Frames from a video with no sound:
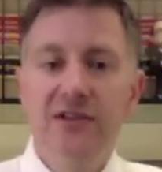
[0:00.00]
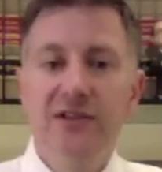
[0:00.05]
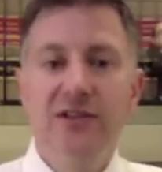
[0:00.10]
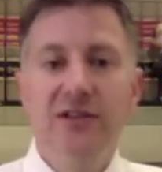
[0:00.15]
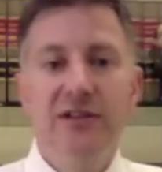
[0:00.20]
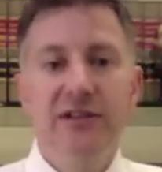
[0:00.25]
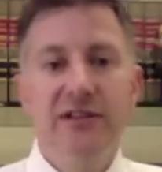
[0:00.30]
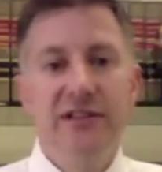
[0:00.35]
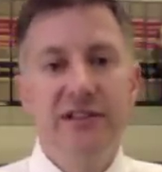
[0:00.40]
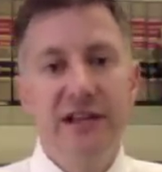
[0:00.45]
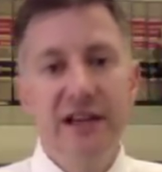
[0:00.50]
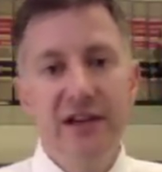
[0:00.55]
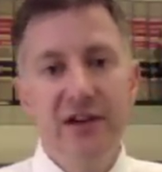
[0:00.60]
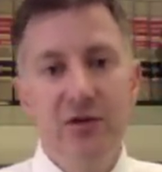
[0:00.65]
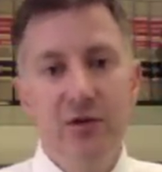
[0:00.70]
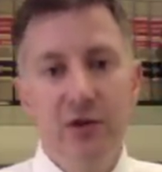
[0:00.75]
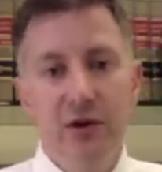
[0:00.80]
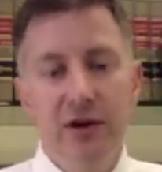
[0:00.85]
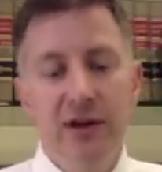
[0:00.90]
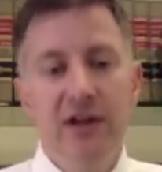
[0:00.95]
until a
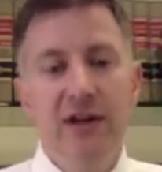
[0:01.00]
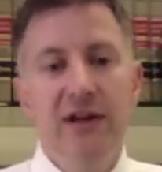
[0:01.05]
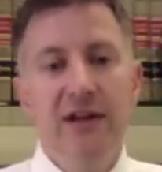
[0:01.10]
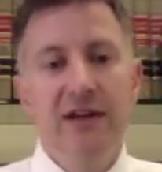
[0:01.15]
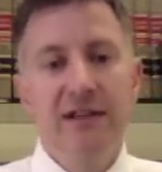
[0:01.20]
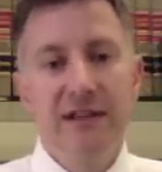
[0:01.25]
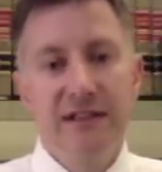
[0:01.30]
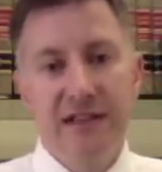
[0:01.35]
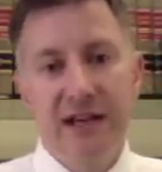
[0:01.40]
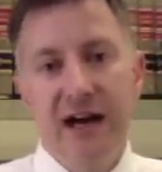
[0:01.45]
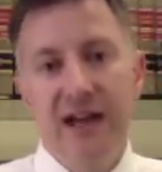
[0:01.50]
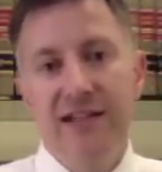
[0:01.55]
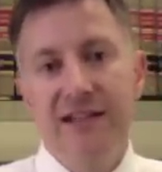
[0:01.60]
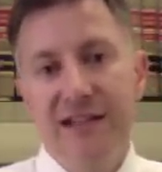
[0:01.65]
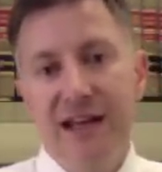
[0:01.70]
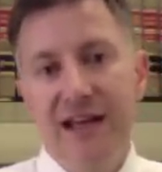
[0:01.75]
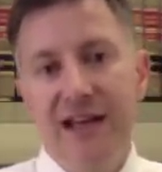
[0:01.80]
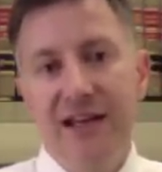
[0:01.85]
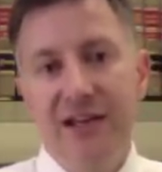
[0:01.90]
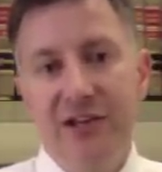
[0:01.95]
state court
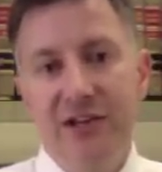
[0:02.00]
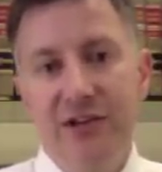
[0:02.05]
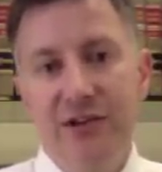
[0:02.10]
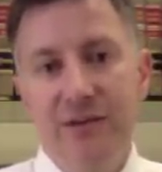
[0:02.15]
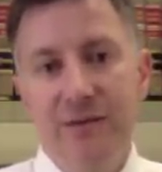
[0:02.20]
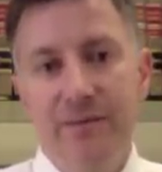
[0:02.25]
decides that issue.